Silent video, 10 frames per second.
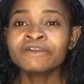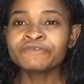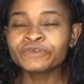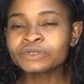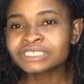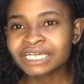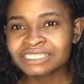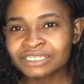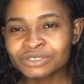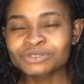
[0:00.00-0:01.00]
View their
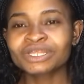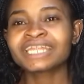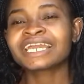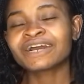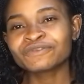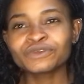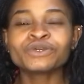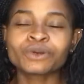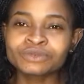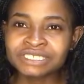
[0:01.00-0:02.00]
status so that they can view
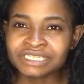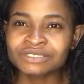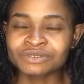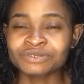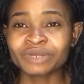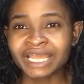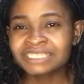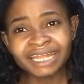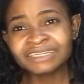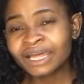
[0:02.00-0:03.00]
your own status, right?
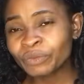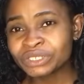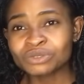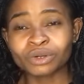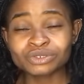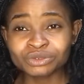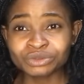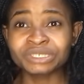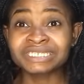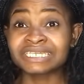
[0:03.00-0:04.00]
Another way to also do
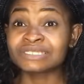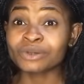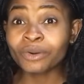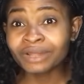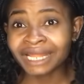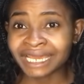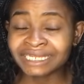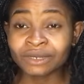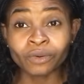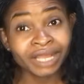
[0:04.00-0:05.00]
it is
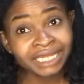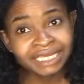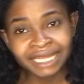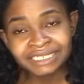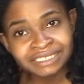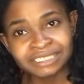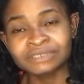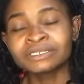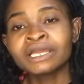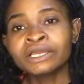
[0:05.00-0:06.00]
online, organically still.